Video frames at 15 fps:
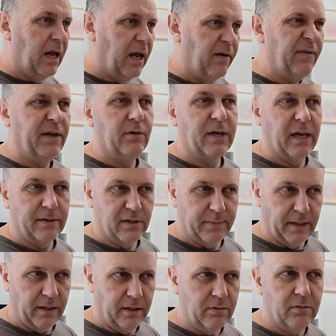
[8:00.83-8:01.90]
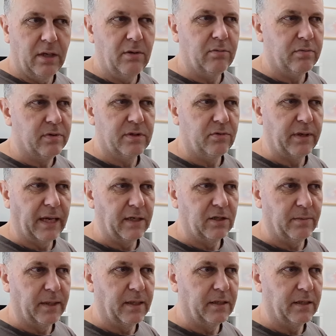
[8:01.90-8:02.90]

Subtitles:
and then he'll get to me. He'll still get to me.